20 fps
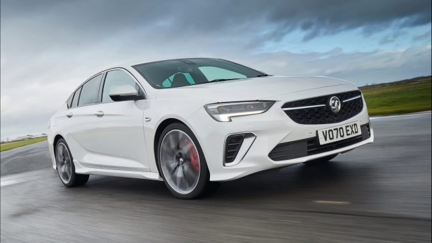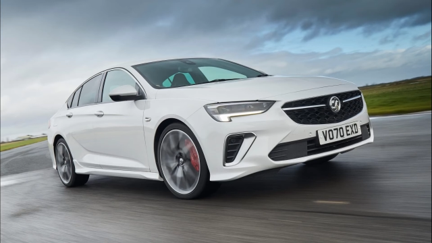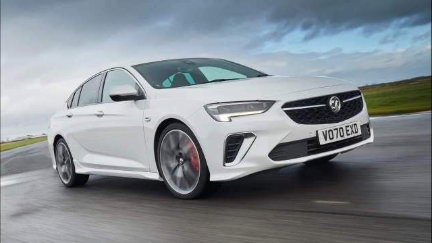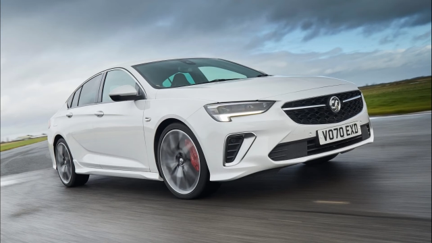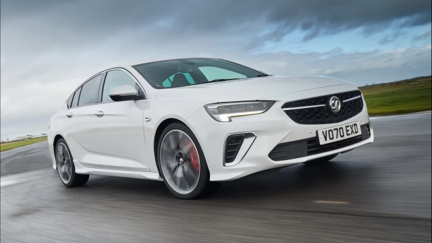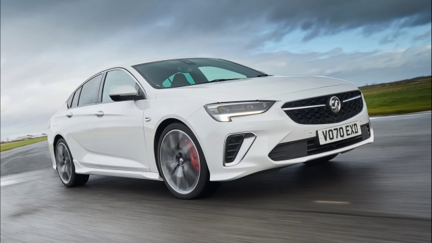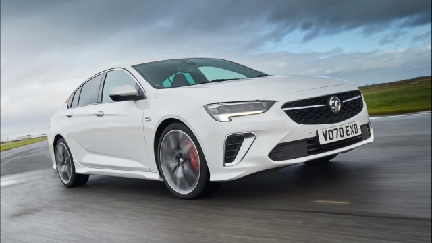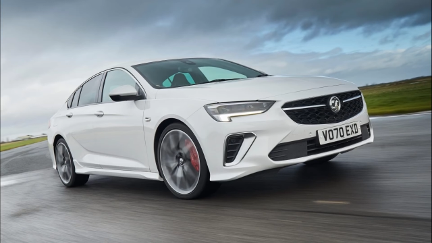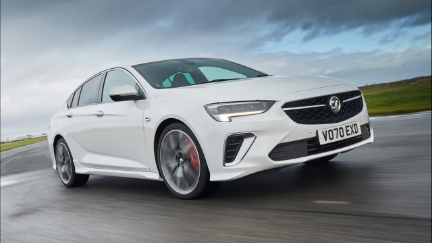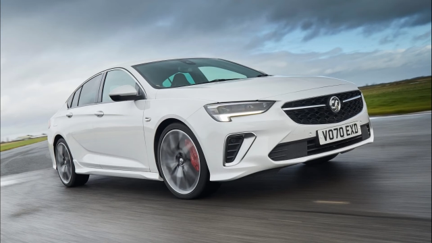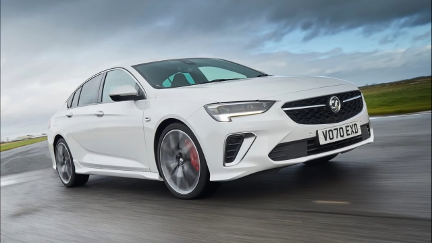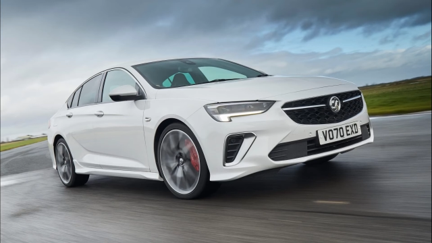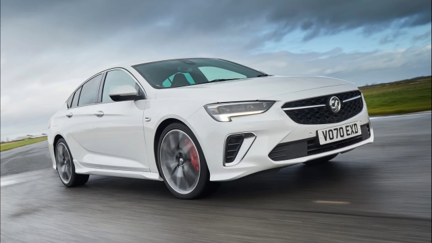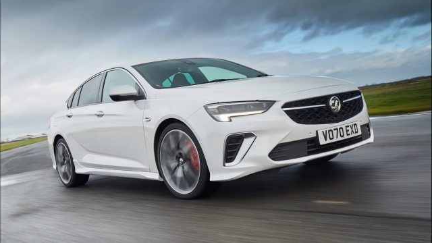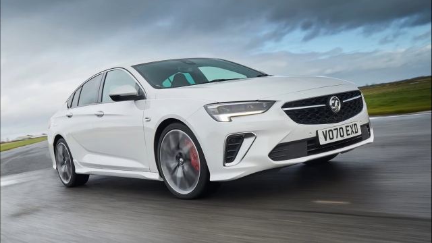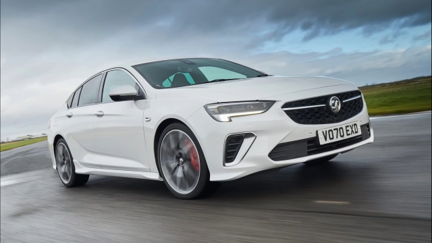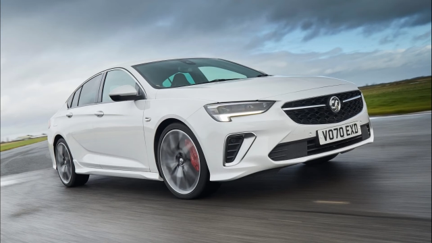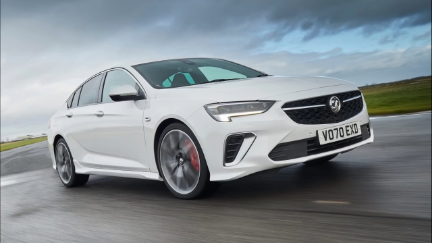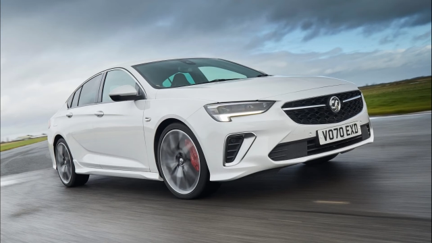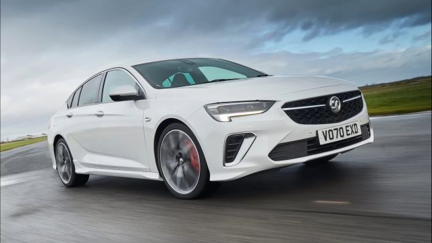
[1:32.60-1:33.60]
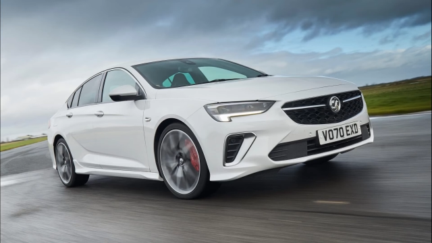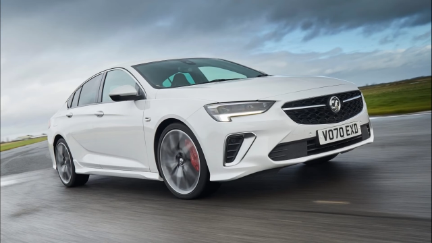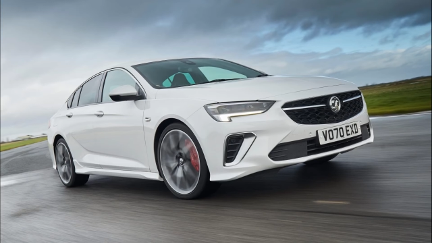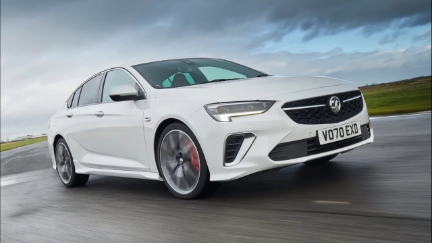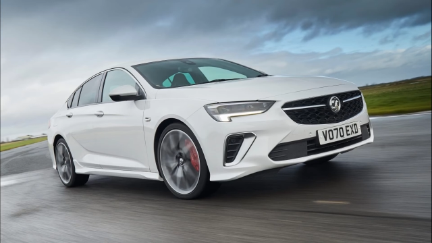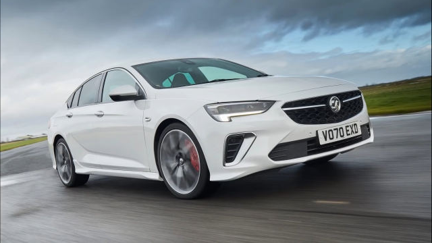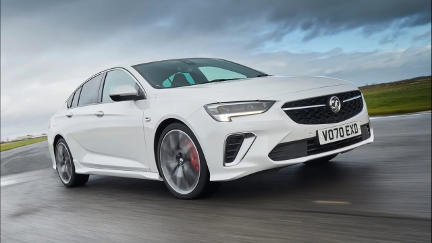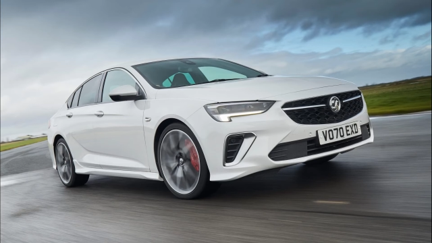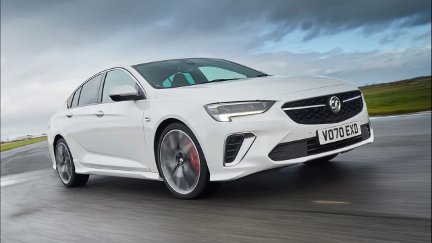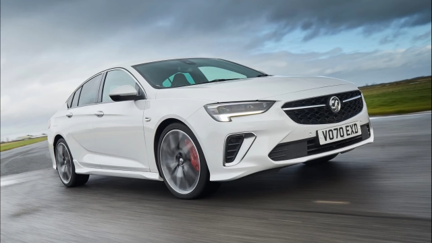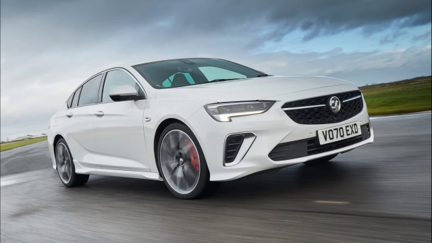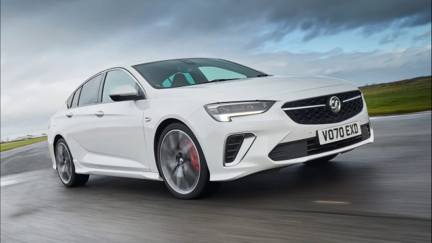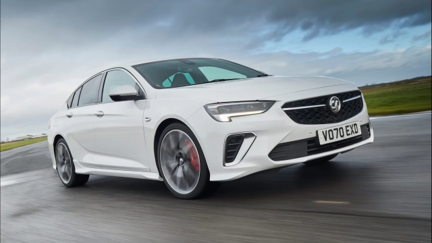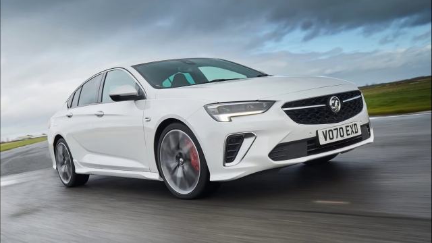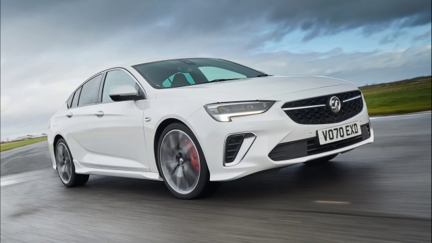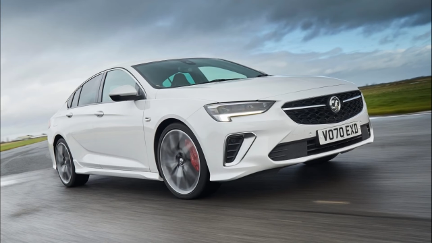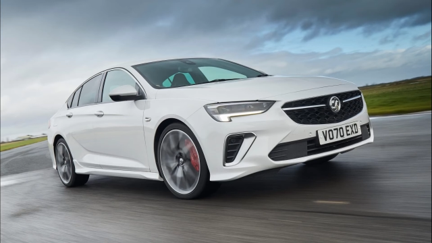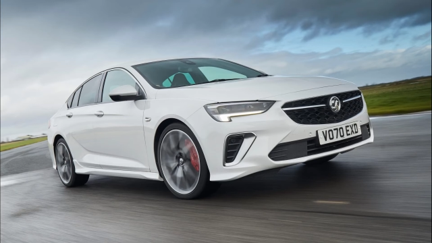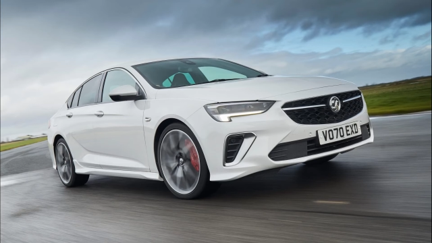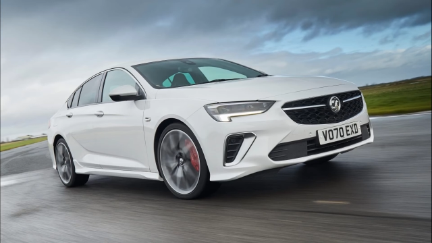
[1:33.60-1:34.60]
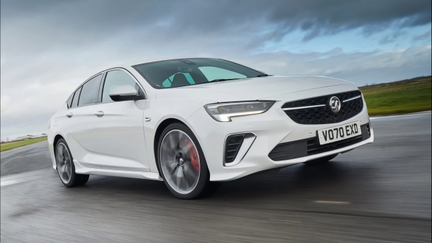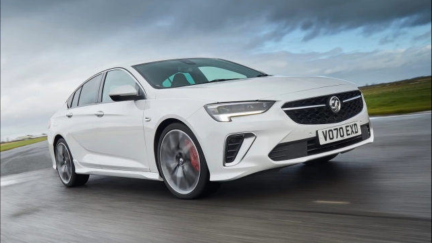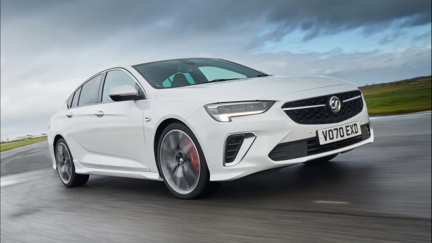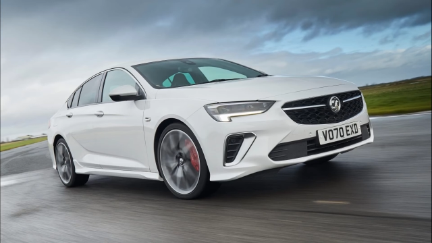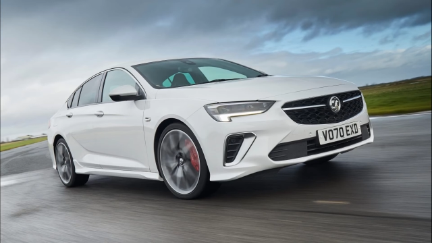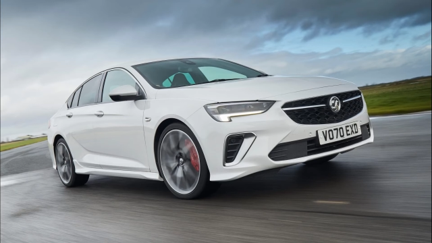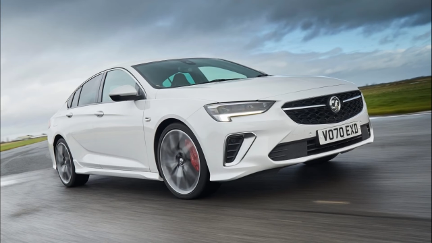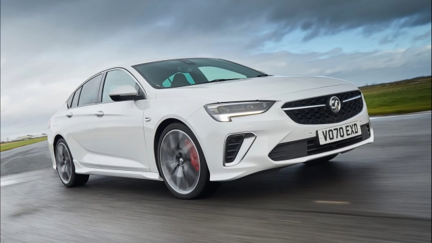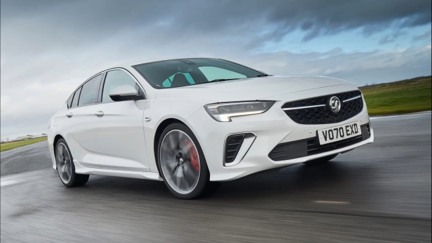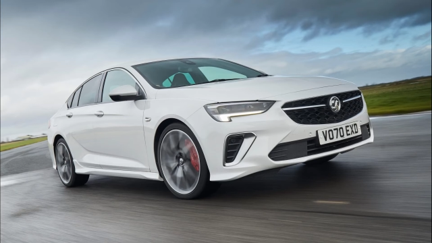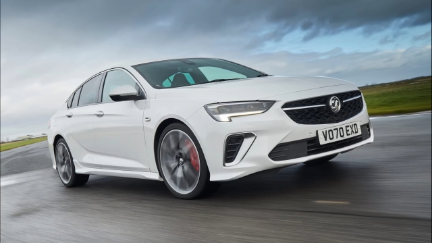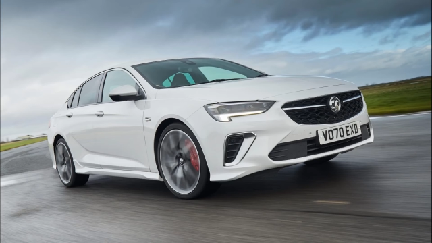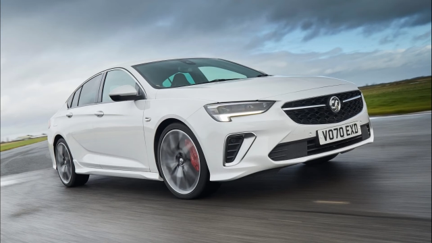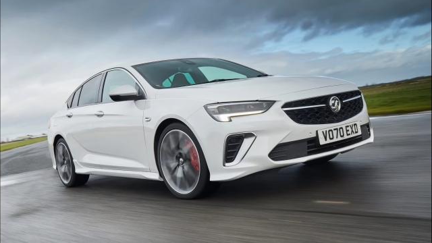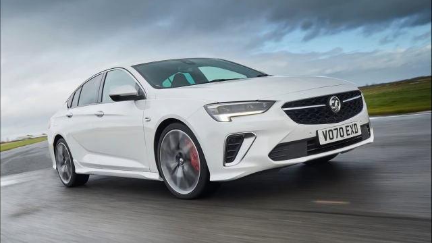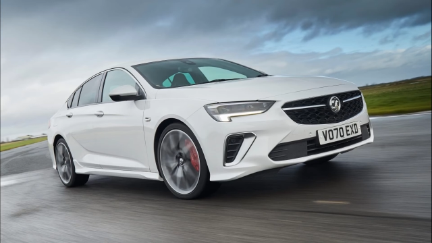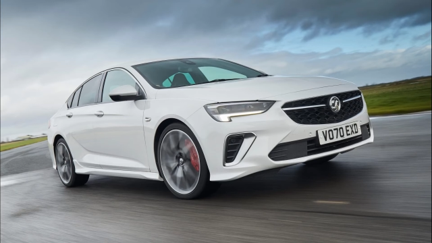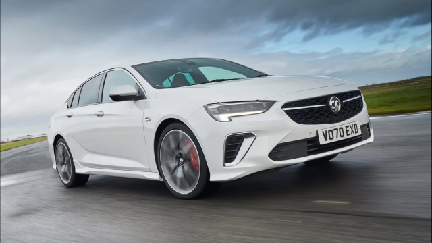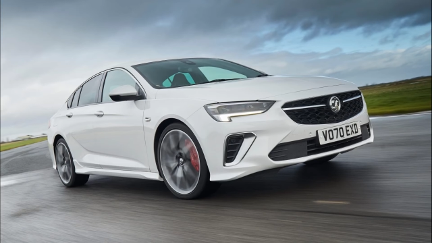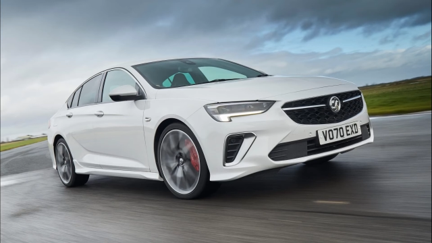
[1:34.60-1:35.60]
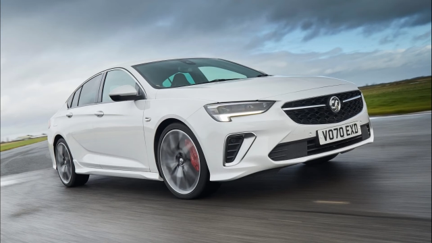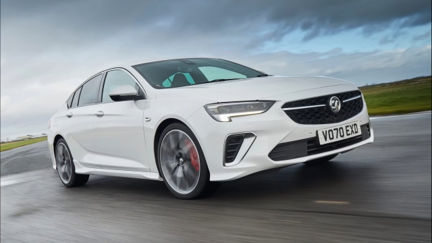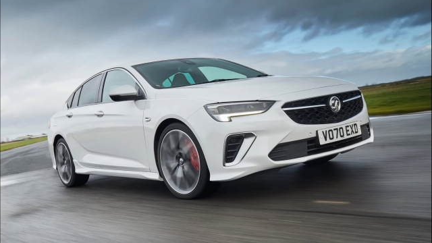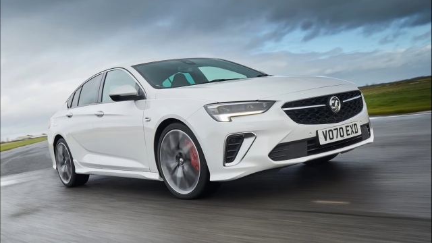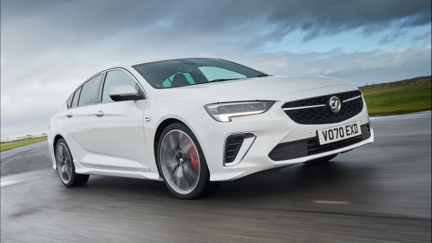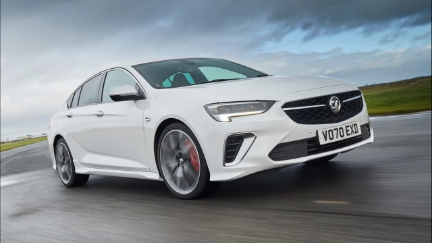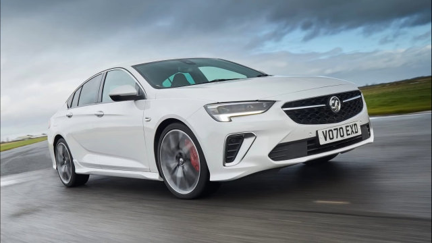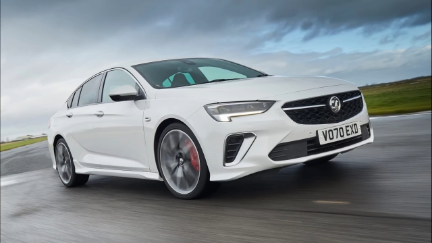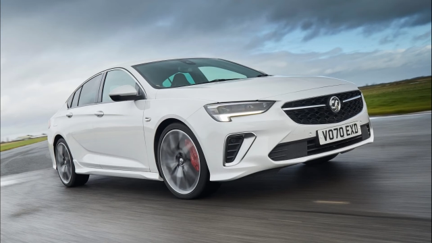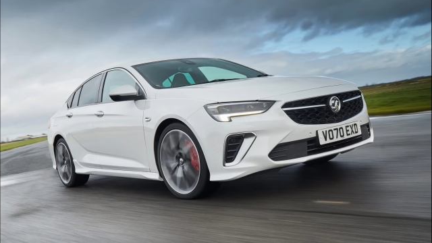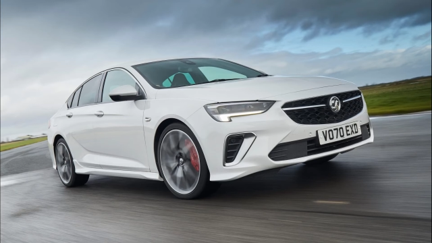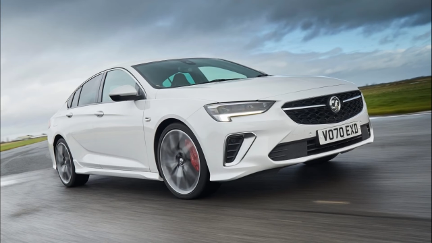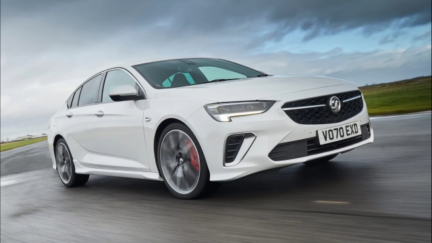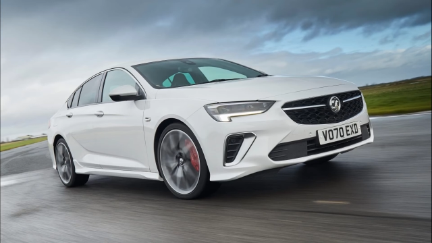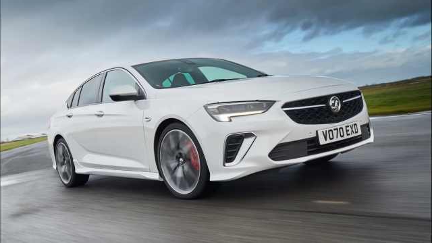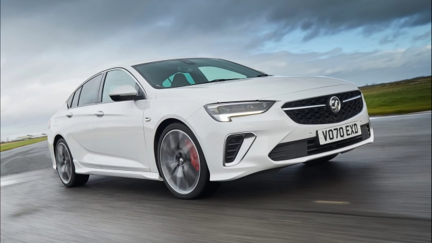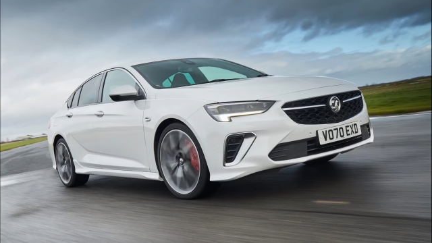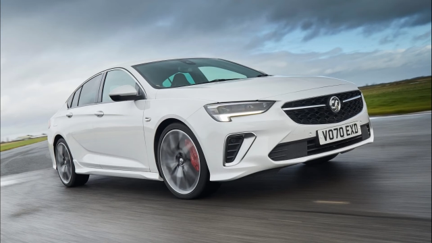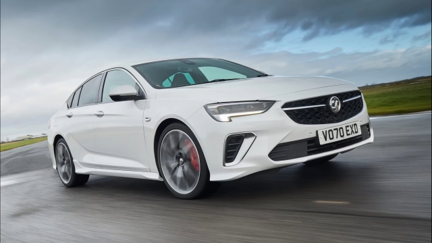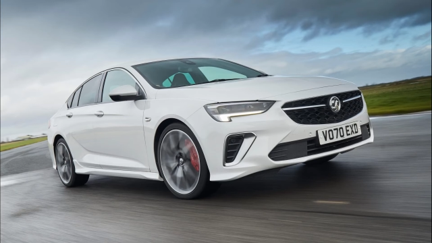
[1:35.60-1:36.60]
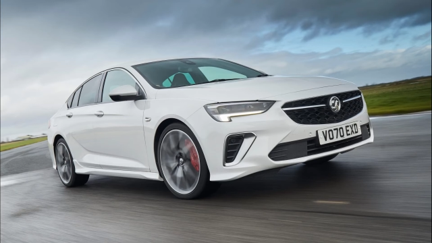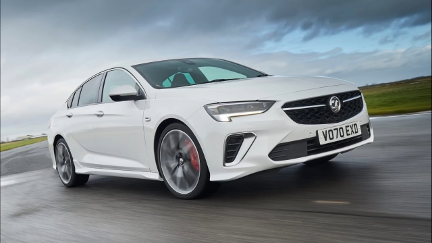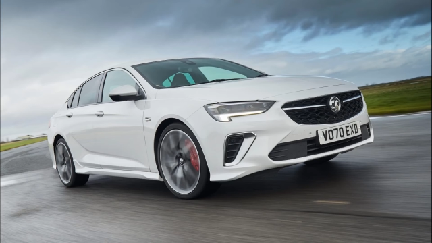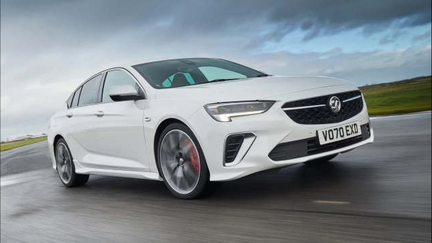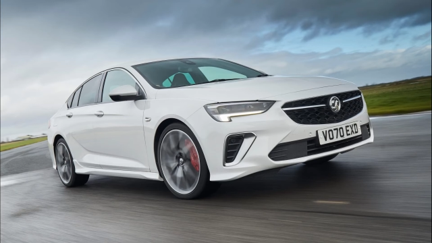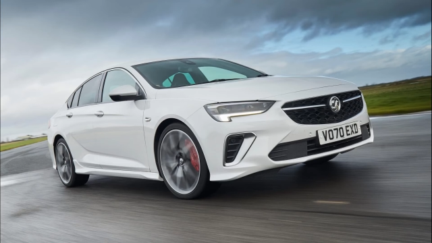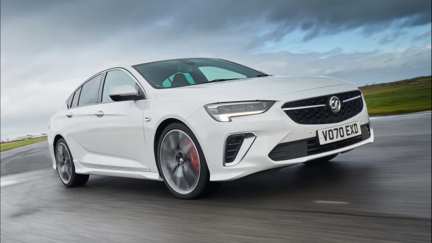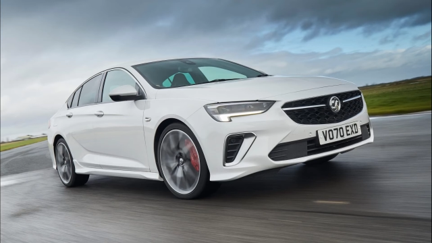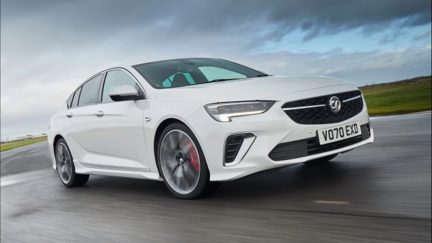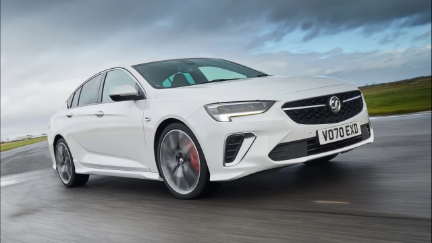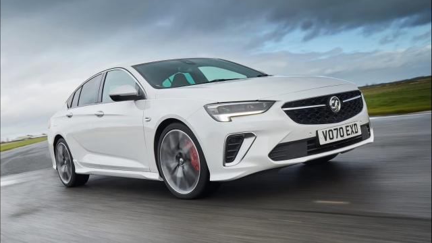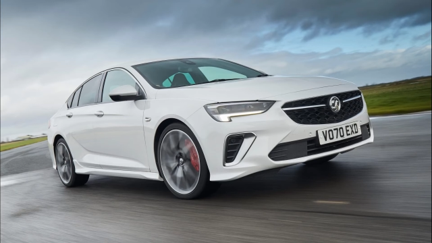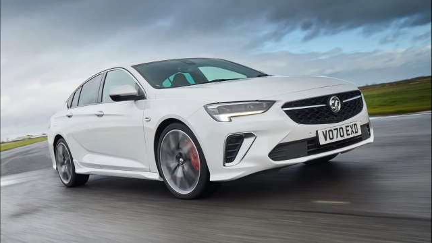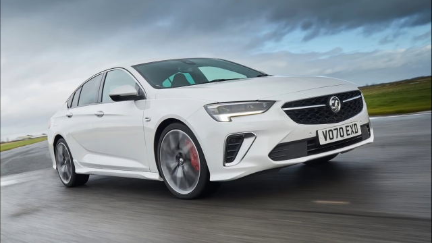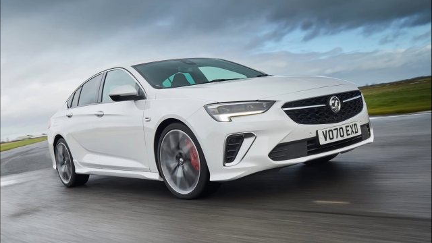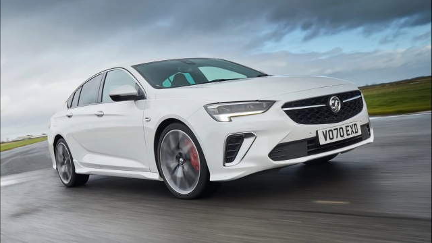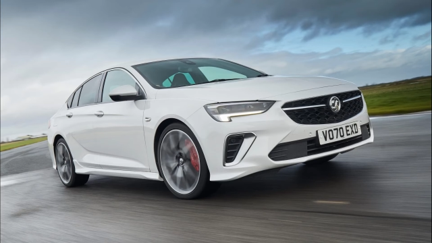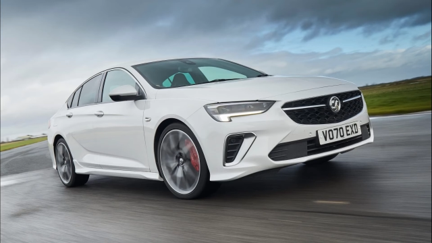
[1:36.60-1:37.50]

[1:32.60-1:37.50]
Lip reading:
No face is visible, so there are no lips to read.